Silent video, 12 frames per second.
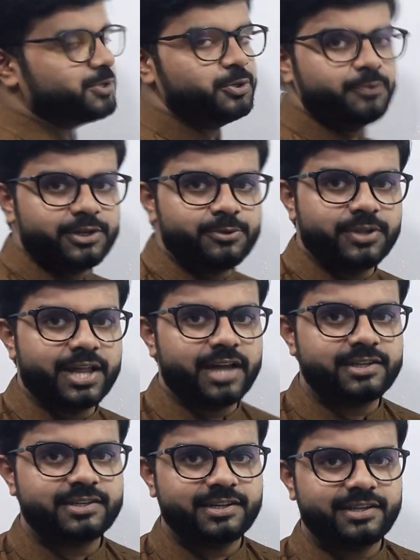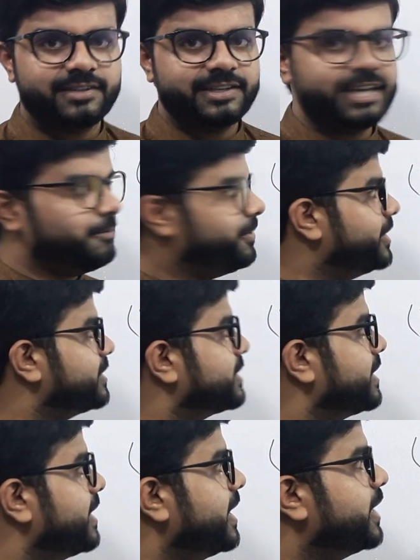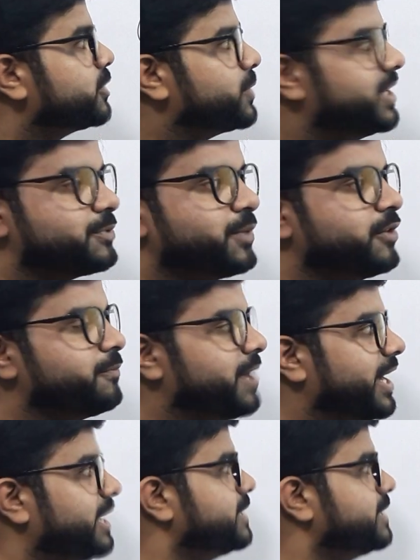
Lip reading: you will do that, it means. So it is one of my